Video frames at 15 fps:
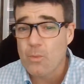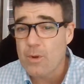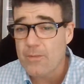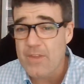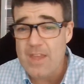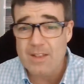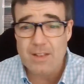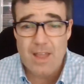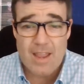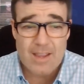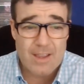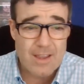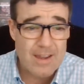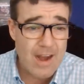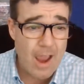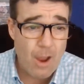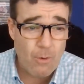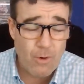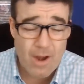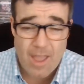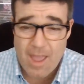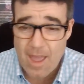within like an
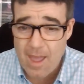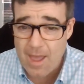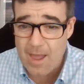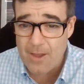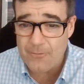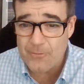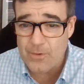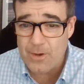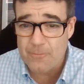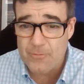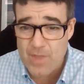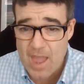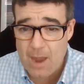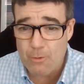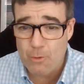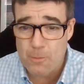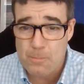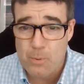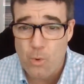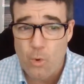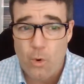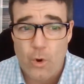hour and a half of that
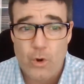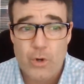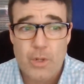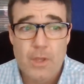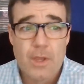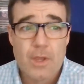report,